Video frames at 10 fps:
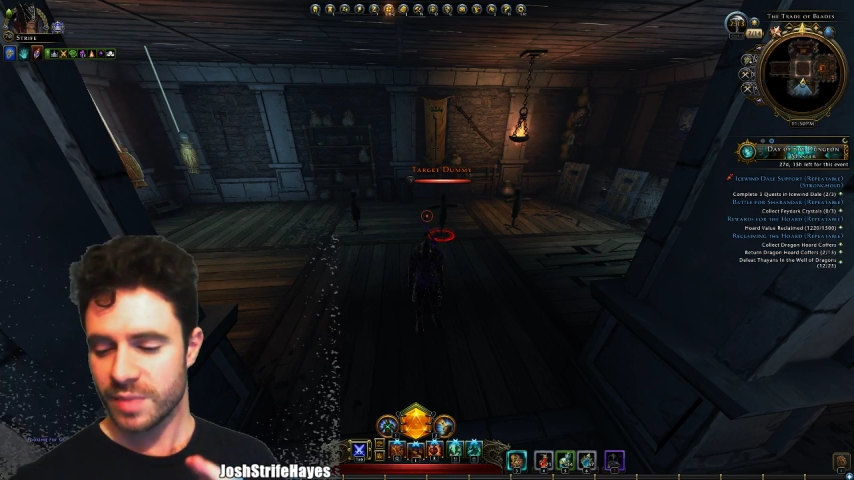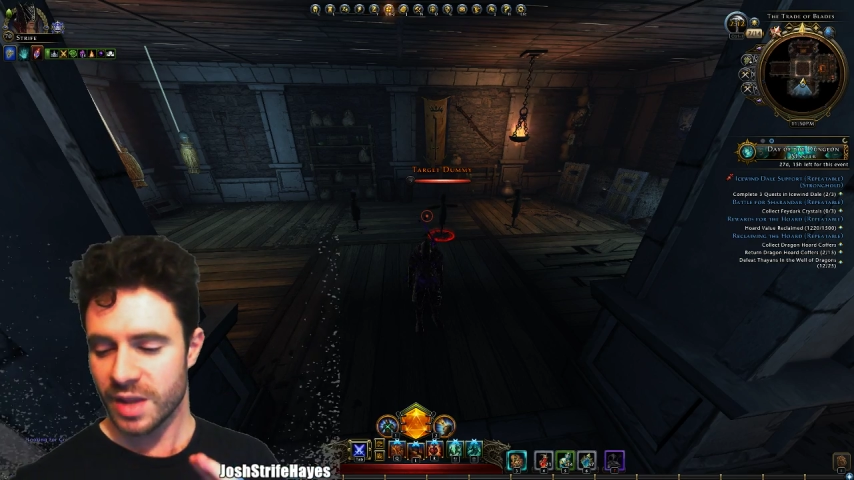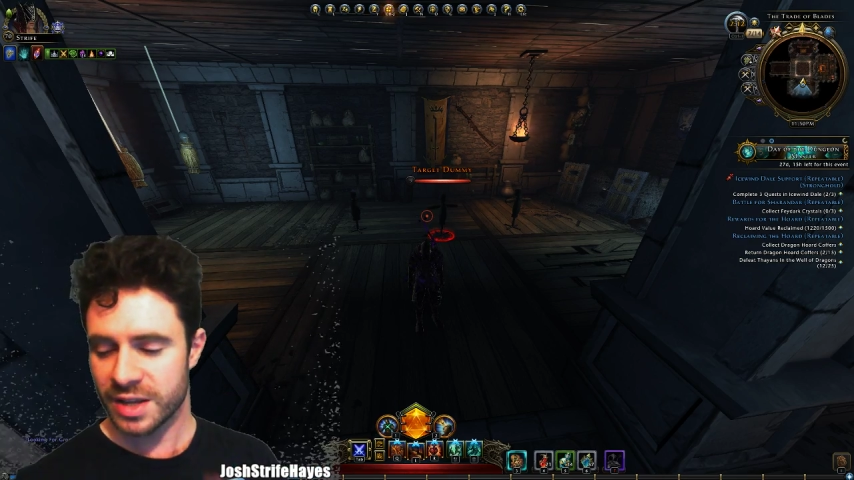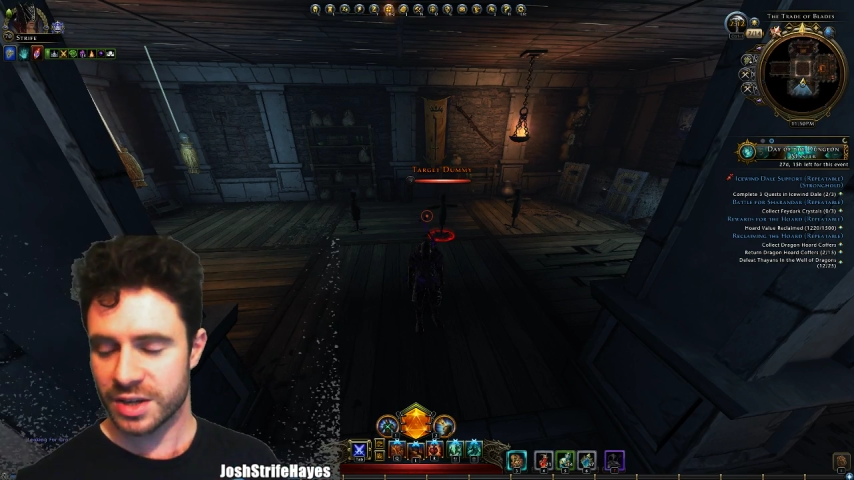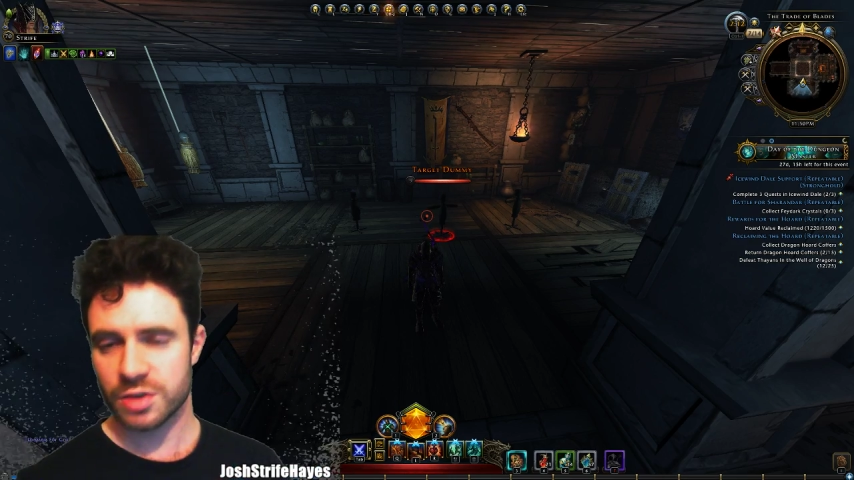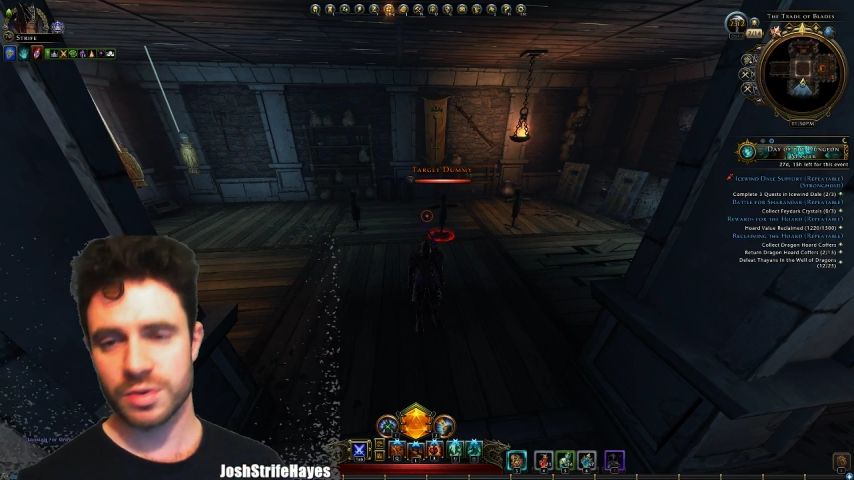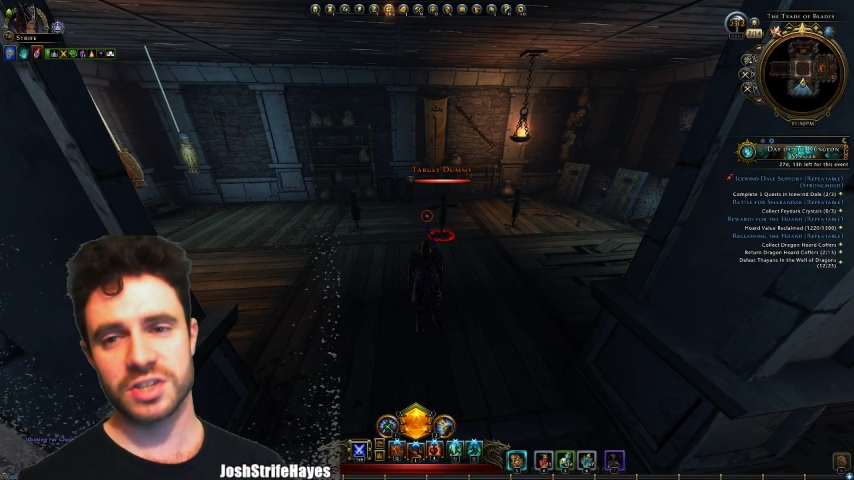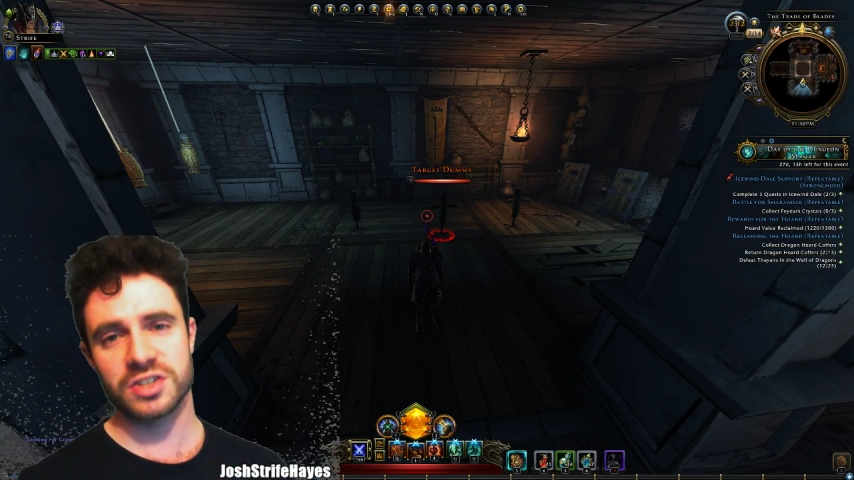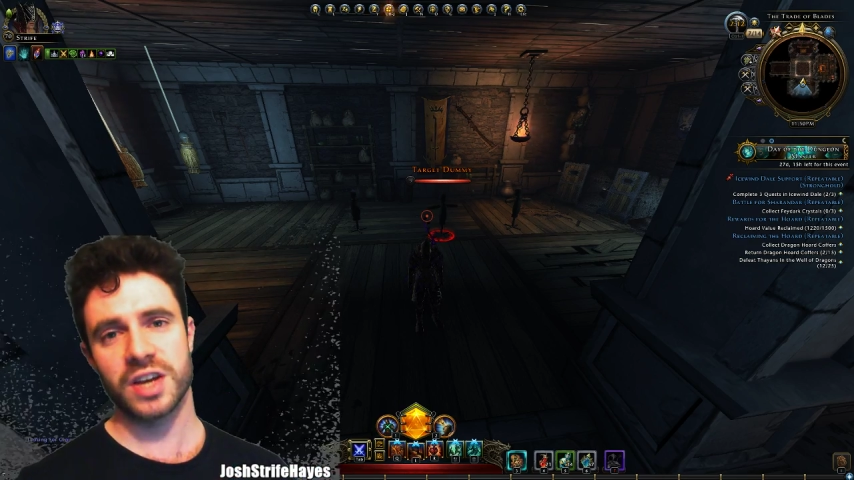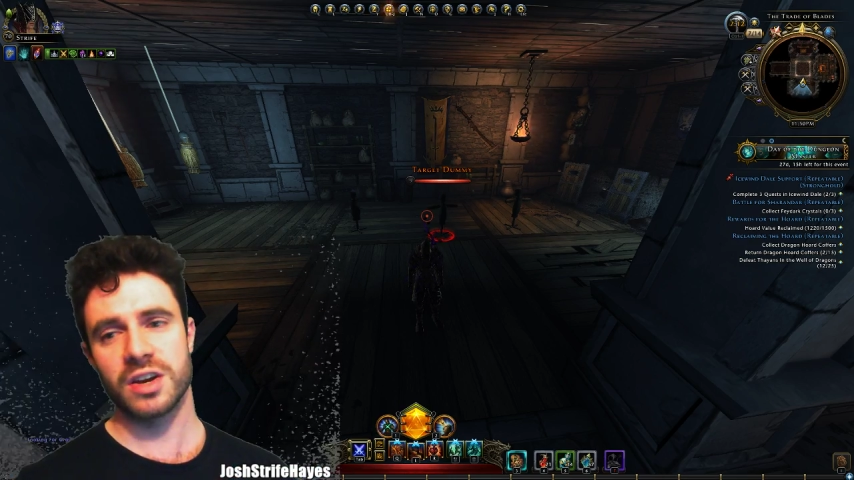It
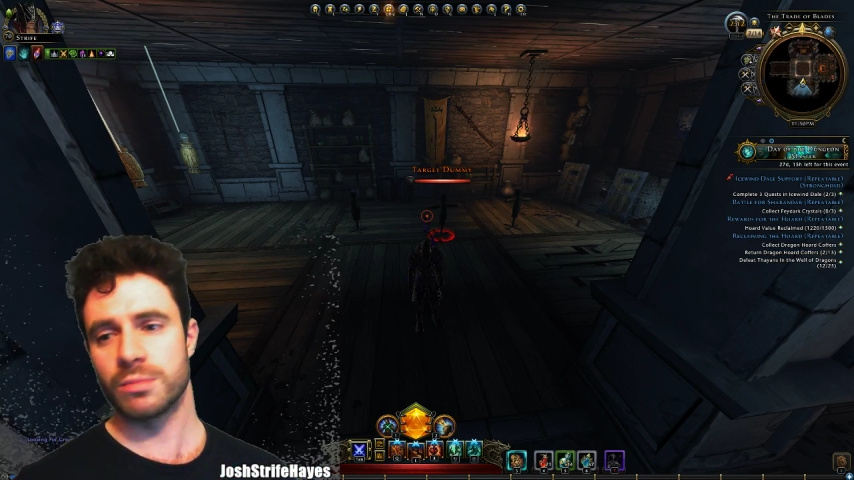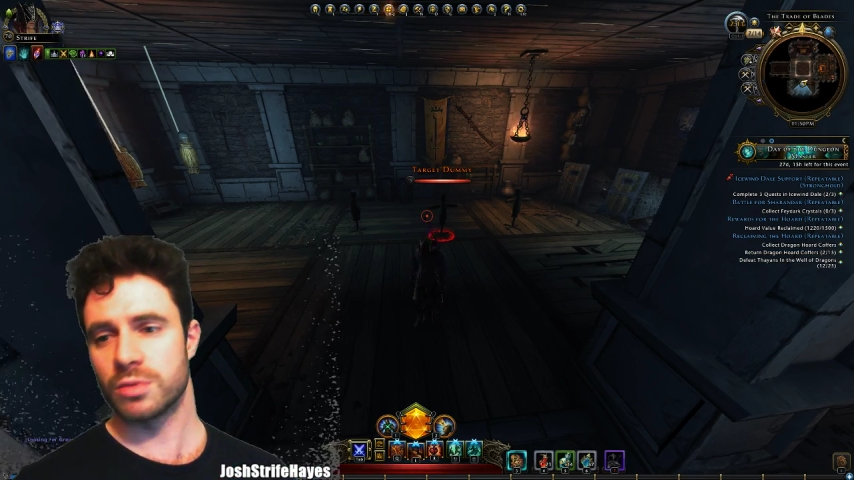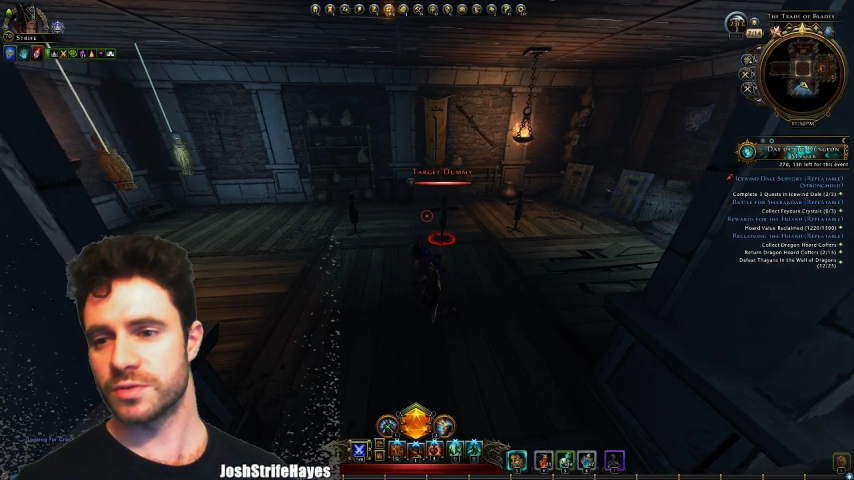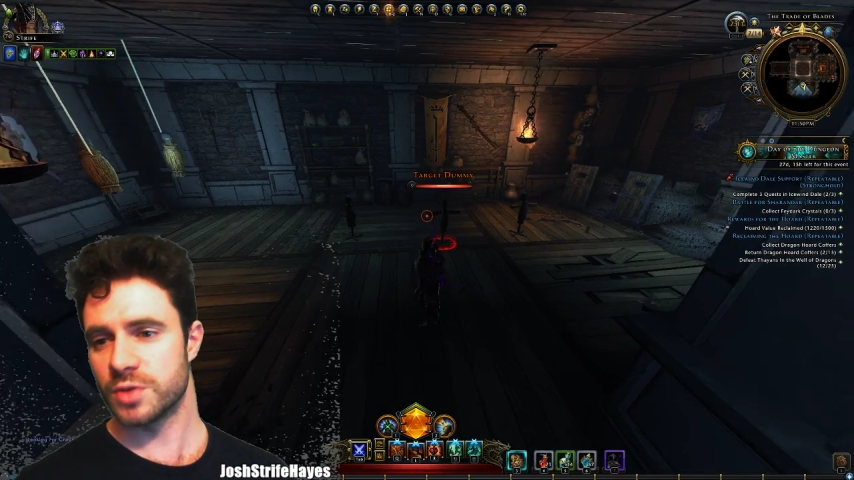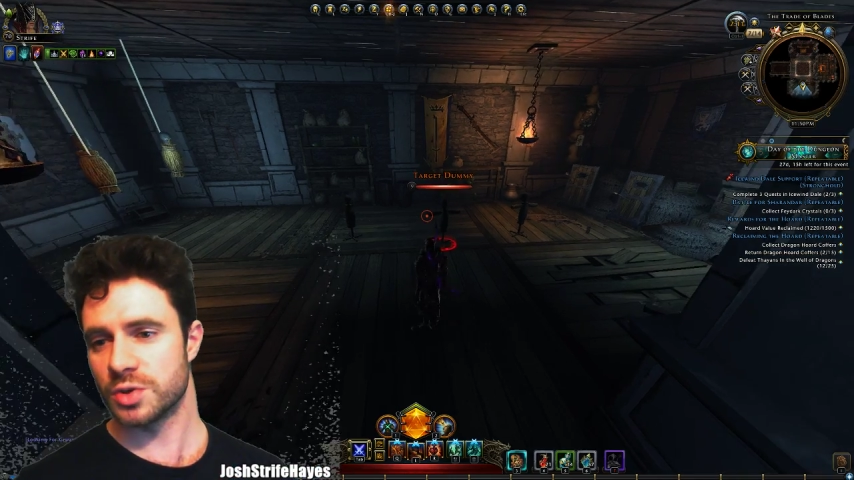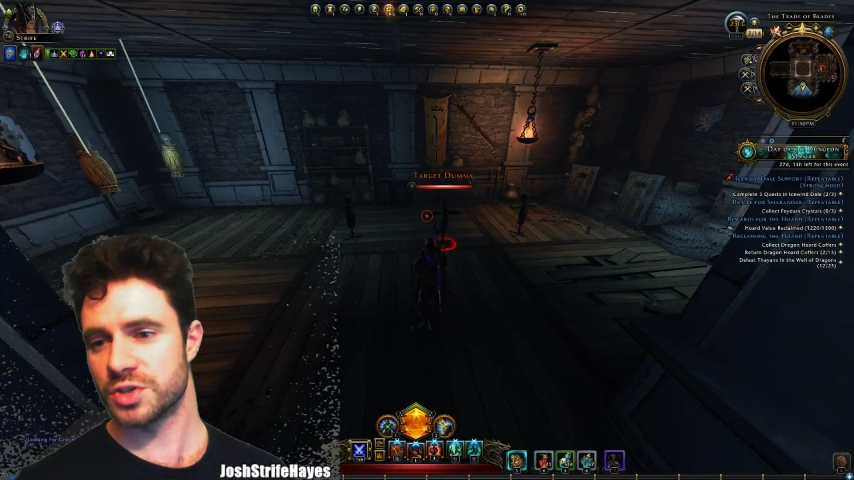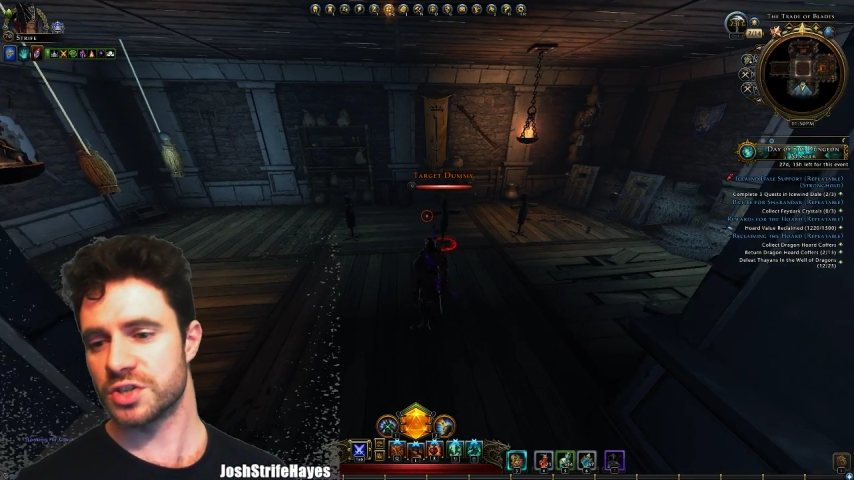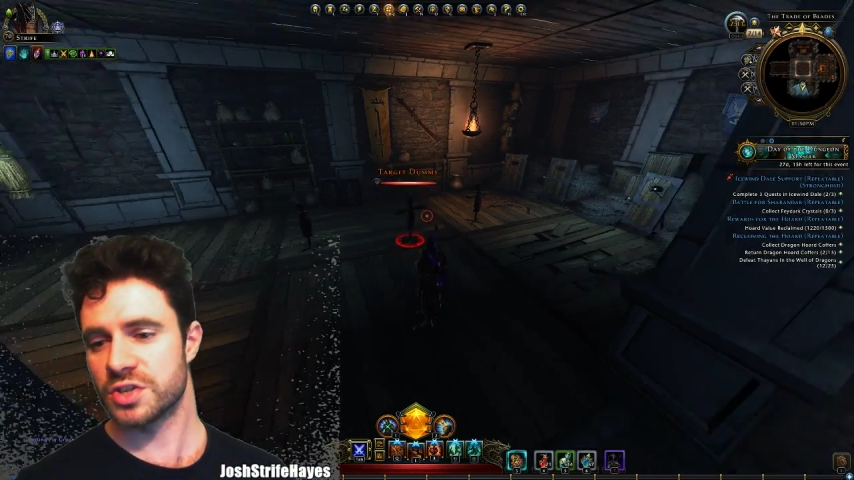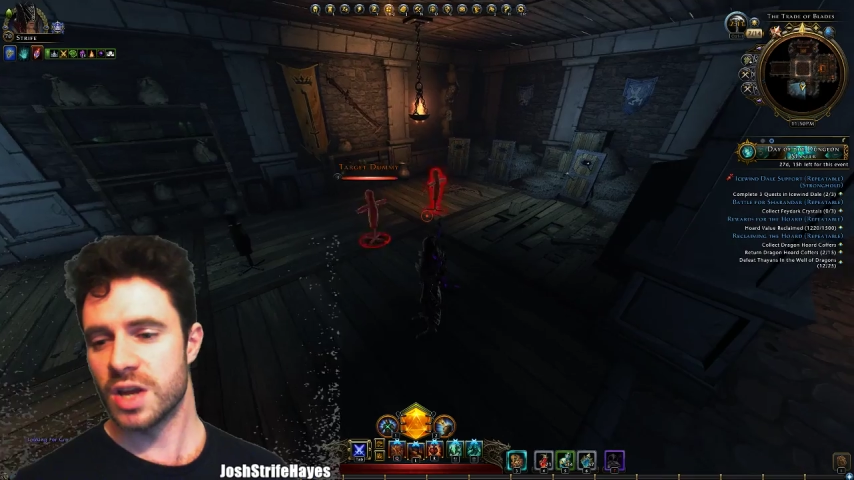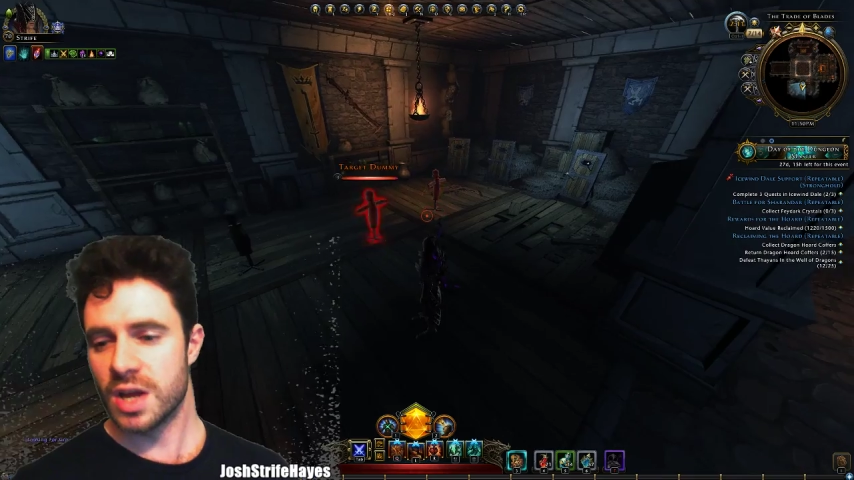increases our number of dodges.